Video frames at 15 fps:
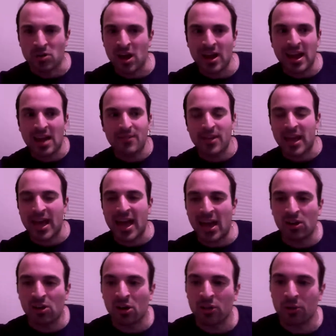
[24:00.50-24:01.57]
not having a
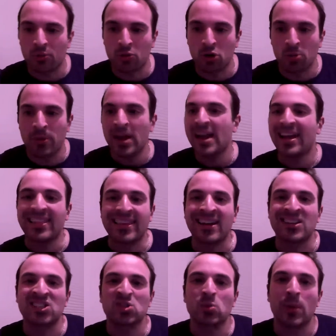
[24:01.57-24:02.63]
handle on the room, and they
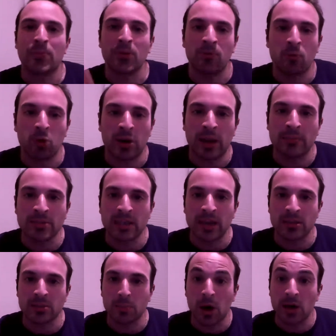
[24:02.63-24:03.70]
got swept in 4 games
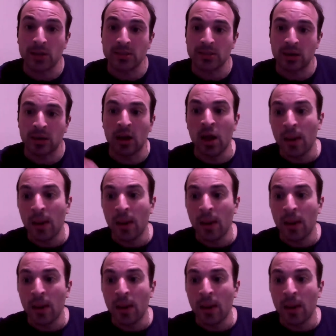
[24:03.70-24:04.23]
against Boston.